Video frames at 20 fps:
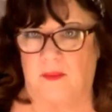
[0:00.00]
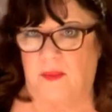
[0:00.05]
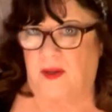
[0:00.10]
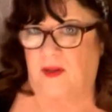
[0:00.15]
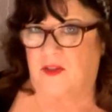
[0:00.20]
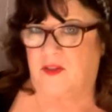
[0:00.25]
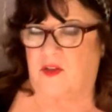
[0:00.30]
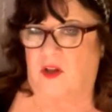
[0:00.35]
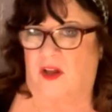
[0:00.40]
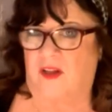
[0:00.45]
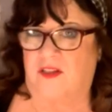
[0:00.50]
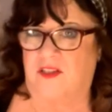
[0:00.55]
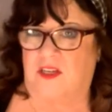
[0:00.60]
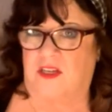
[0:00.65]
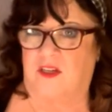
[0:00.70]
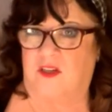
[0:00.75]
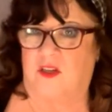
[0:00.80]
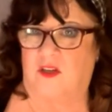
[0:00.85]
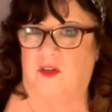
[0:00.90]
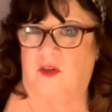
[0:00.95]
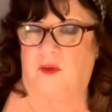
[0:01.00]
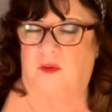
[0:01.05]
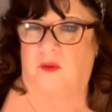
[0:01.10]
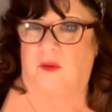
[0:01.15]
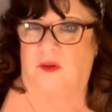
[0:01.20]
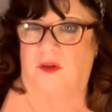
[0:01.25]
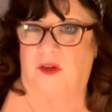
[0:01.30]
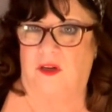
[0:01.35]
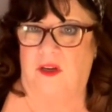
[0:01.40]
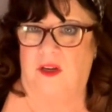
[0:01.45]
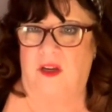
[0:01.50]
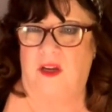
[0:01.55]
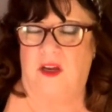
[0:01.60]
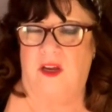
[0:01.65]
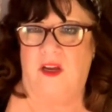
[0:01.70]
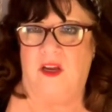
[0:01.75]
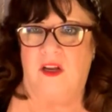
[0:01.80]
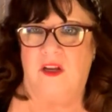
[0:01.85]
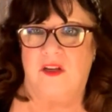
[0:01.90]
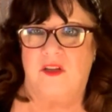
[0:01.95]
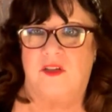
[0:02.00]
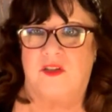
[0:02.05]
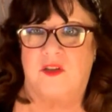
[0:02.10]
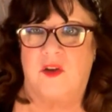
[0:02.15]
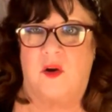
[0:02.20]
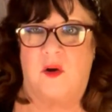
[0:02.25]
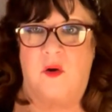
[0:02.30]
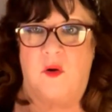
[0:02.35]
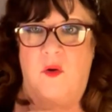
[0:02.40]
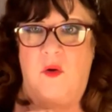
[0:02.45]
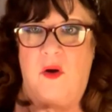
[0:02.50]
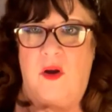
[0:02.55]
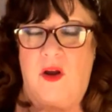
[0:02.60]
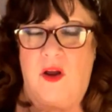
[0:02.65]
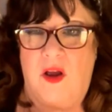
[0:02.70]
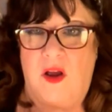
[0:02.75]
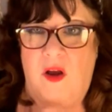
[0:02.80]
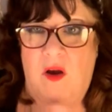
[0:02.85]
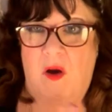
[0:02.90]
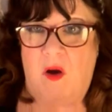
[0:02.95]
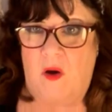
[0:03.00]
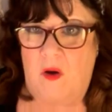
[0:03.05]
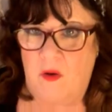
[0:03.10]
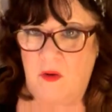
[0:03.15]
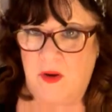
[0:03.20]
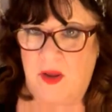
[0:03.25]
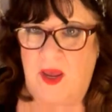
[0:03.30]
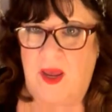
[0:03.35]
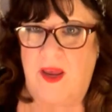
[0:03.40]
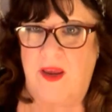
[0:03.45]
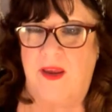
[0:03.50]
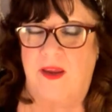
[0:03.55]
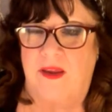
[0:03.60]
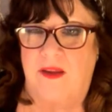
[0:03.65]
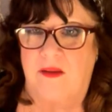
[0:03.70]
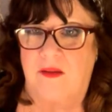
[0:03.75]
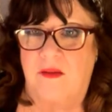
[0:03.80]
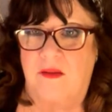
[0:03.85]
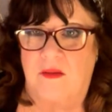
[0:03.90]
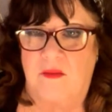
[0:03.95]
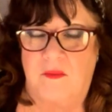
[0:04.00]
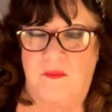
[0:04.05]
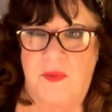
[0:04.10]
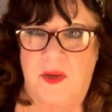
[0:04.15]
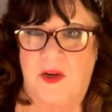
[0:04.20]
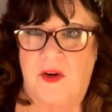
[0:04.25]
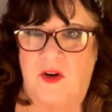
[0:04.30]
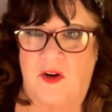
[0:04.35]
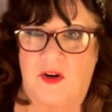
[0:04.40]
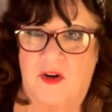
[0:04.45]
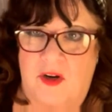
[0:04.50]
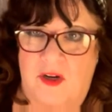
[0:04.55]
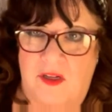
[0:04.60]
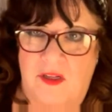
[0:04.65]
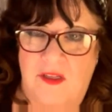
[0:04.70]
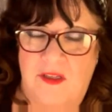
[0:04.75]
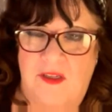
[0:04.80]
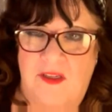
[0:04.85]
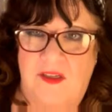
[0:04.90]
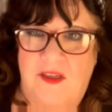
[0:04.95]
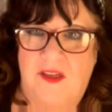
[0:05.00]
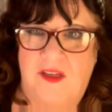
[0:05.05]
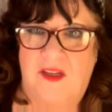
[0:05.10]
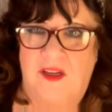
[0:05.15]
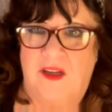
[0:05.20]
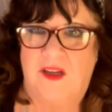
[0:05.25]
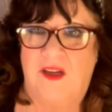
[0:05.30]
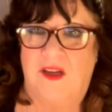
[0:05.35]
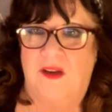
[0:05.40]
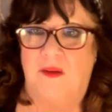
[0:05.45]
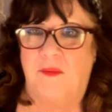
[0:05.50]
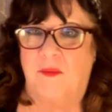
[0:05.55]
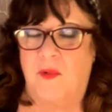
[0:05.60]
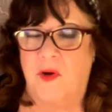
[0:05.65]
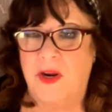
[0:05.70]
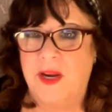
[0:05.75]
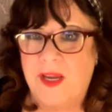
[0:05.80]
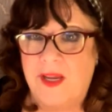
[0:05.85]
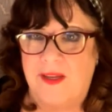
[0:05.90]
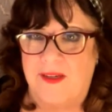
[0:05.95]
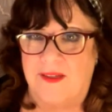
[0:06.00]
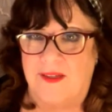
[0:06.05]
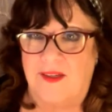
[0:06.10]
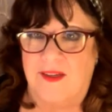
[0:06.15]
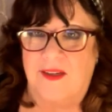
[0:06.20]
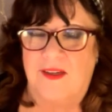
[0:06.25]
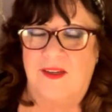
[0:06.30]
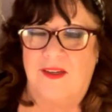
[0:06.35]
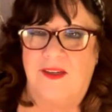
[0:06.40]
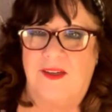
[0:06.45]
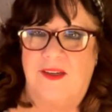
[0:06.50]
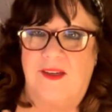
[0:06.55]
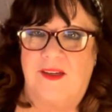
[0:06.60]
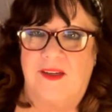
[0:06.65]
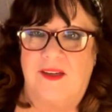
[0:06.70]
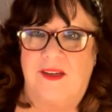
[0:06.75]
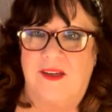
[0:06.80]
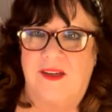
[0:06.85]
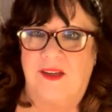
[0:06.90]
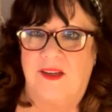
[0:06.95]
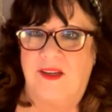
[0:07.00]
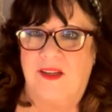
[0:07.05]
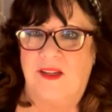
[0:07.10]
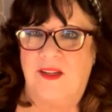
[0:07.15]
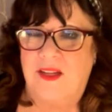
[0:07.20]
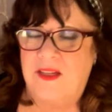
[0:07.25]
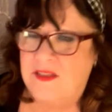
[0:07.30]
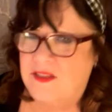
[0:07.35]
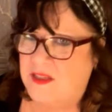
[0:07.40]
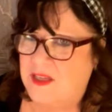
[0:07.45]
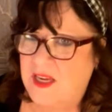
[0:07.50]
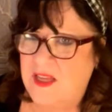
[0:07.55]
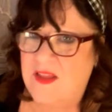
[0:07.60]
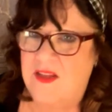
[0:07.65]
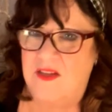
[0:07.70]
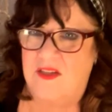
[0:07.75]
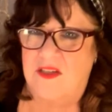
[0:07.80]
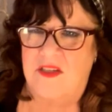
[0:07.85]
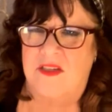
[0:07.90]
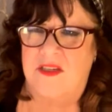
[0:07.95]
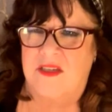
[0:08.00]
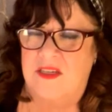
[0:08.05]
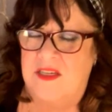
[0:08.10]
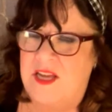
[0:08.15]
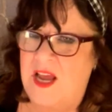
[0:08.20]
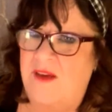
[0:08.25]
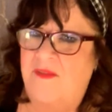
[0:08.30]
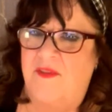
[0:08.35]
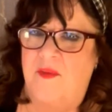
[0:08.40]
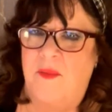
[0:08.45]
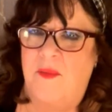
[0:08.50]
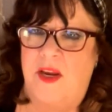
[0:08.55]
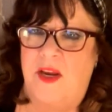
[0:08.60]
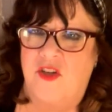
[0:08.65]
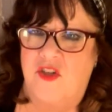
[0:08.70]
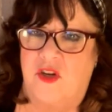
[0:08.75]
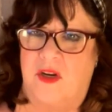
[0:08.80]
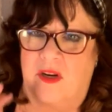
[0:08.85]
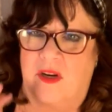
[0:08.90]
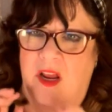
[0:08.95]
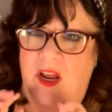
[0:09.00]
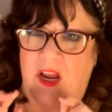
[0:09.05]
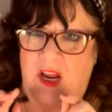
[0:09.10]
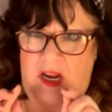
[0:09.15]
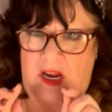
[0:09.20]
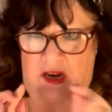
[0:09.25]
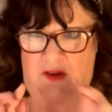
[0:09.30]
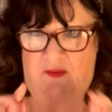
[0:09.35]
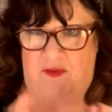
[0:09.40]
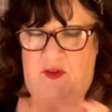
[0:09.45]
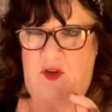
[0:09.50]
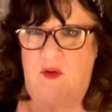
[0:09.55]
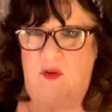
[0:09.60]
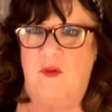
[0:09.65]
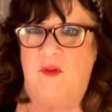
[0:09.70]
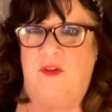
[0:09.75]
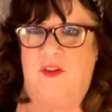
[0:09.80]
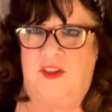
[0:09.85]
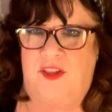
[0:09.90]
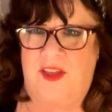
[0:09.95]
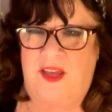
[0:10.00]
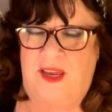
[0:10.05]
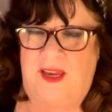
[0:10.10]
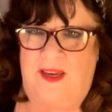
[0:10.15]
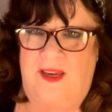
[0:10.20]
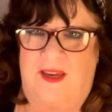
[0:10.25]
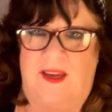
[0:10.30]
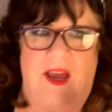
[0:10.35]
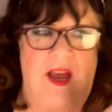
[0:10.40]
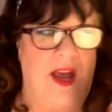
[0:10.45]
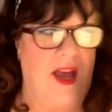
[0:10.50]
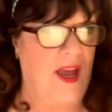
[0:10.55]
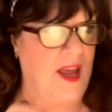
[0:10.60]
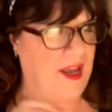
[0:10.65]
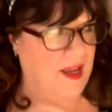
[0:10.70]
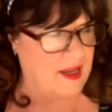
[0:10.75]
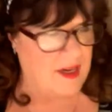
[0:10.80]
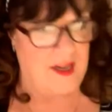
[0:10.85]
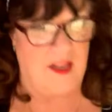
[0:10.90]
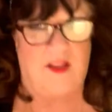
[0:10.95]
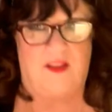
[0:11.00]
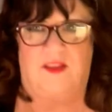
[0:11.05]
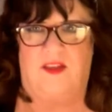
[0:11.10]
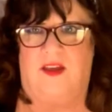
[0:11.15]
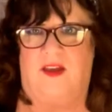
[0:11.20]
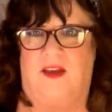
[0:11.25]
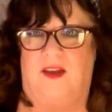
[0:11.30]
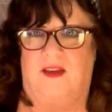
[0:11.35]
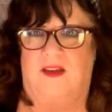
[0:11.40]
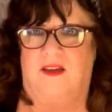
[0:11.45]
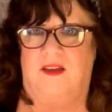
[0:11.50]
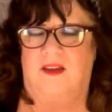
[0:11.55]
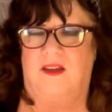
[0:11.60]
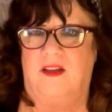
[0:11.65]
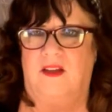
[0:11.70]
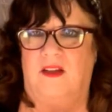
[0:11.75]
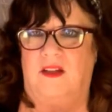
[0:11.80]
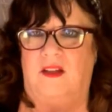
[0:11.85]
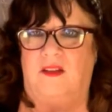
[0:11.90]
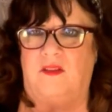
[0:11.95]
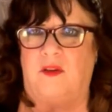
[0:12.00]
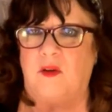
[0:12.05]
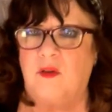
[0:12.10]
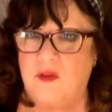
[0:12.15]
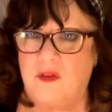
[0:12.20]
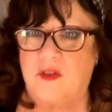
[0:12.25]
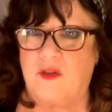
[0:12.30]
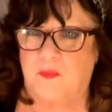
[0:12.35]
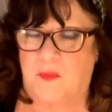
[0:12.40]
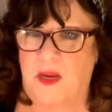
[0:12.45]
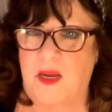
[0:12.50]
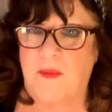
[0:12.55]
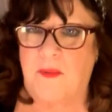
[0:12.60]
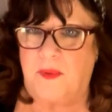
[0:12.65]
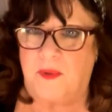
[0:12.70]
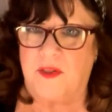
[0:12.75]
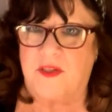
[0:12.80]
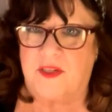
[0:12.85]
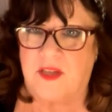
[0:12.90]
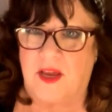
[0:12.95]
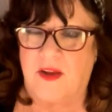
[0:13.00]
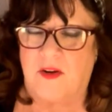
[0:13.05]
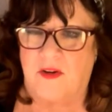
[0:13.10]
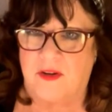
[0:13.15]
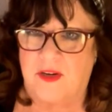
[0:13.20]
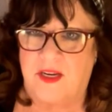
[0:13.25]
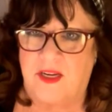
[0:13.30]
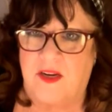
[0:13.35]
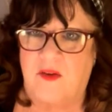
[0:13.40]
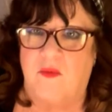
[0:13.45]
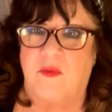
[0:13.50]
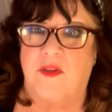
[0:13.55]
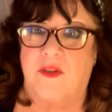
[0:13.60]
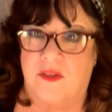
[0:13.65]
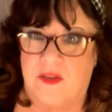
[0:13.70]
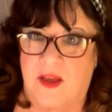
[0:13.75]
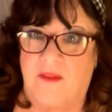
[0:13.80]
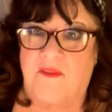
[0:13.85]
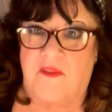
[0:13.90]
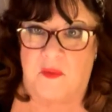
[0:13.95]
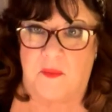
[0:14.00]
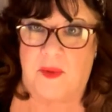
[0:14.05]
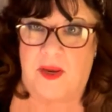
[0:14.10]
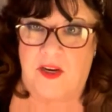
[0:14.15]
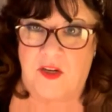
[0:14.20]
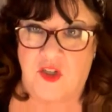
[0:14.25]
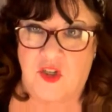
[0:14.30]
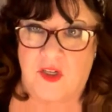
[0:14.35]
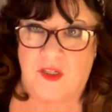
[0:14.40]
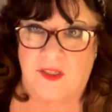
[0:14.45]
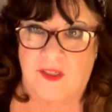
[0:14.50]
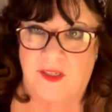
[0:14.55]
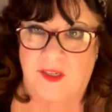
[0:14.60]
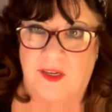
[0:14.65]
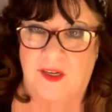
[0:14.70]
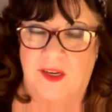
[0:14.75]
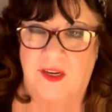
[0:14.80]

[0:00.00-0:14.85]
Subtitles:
about Salty too. So, okay, big girl, bring it. Let's see this defamation. If you think anything those people said or did was defamation,